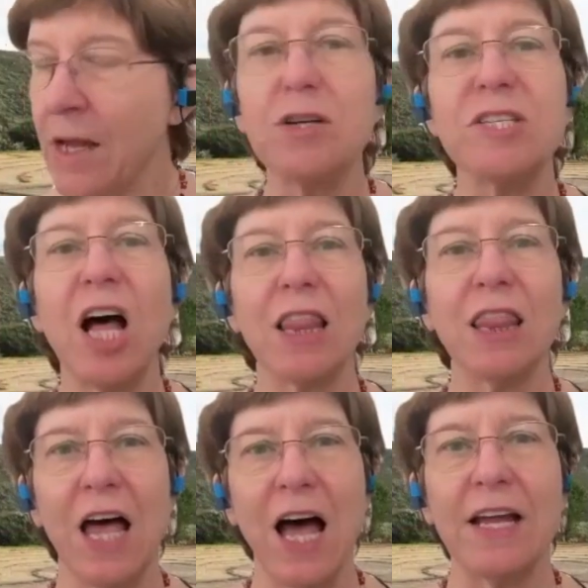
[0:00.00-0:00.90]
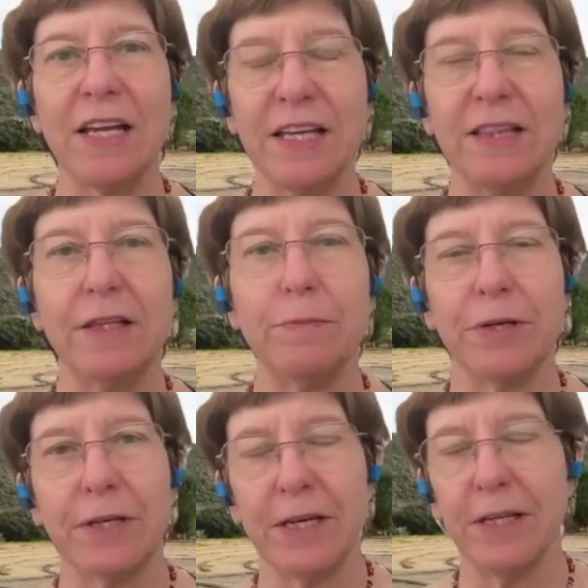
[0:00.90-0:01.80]
There's a lot in the
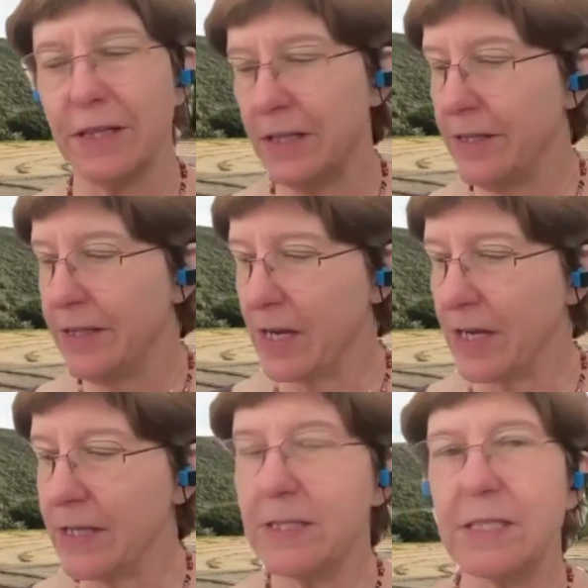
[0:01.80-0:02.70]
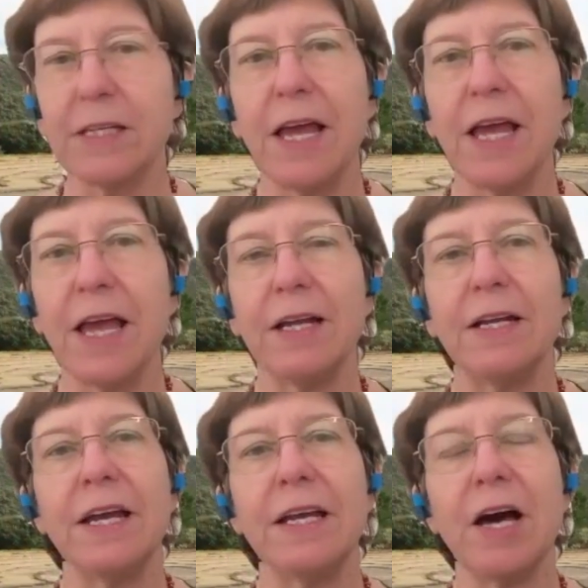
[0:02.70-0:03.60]
book in little nuggets, and
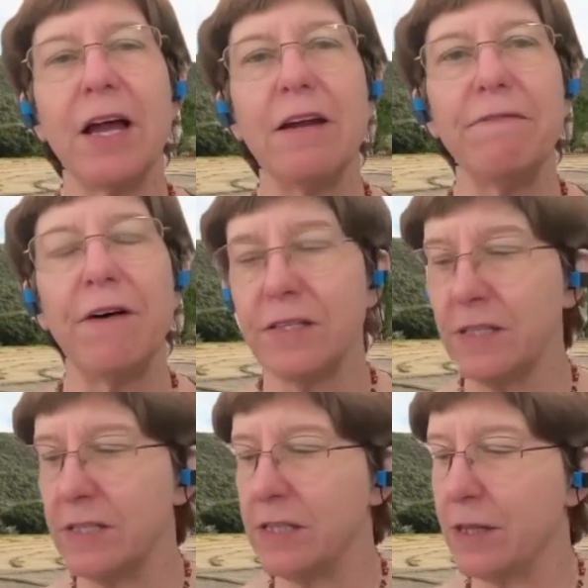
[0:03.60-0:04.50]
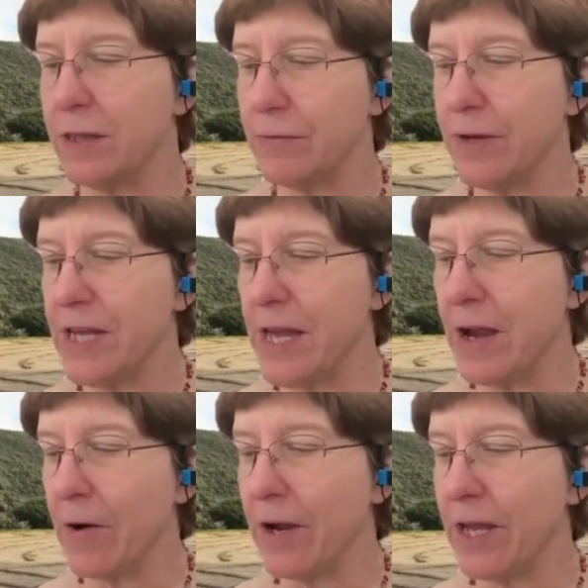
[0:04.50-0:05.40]
it kind of falls into 3
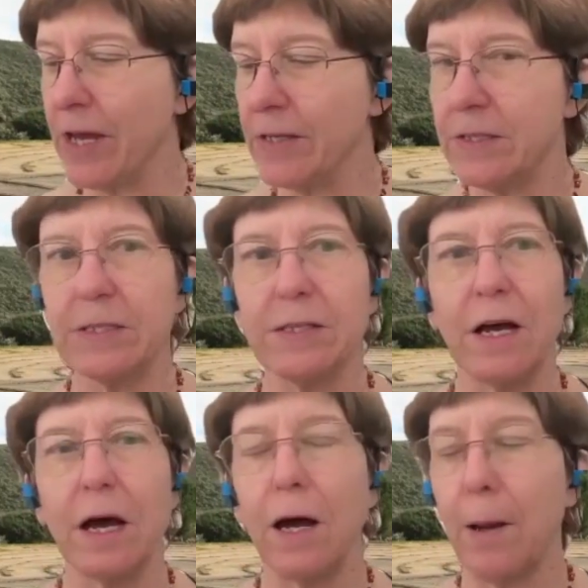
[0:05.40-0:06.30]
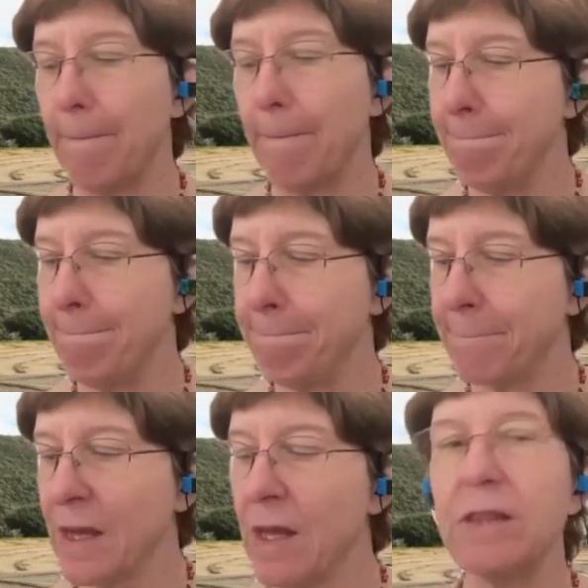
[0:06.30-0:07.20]
areas.
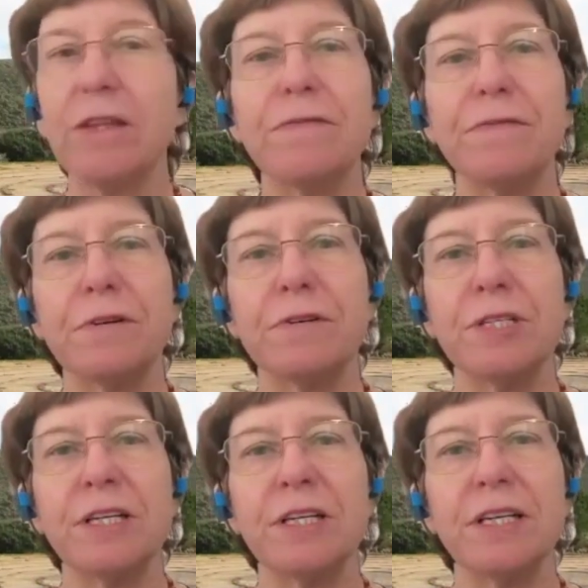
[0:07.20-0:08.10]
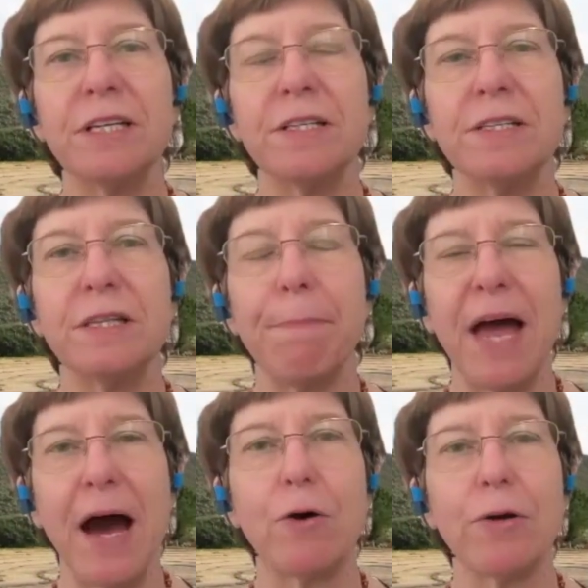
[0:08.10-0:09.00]
The first is the
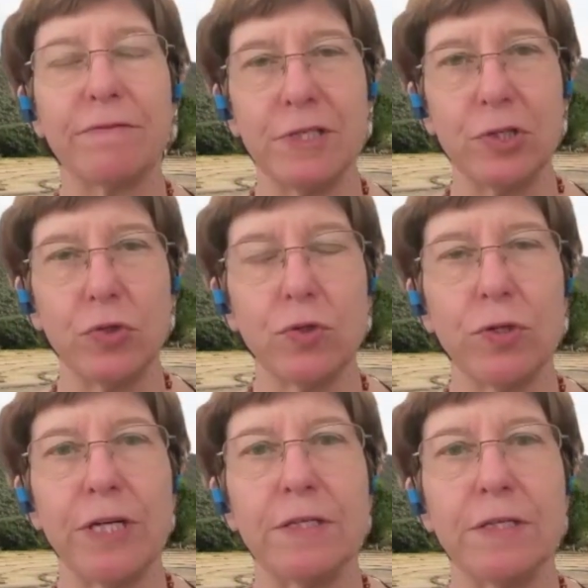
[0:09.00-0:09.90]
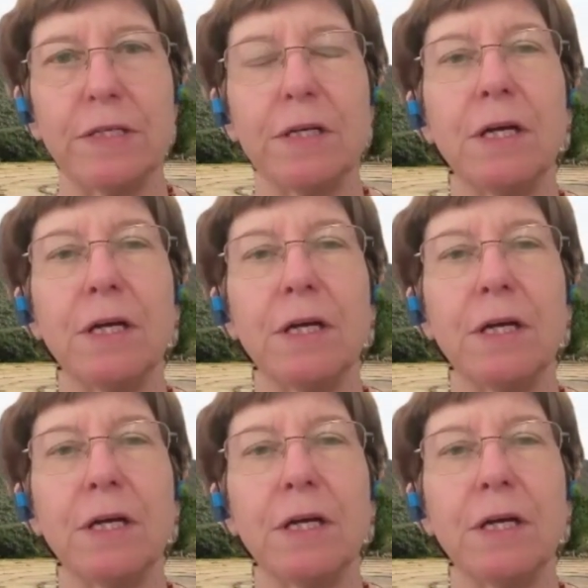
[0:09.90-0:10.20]
power of stories.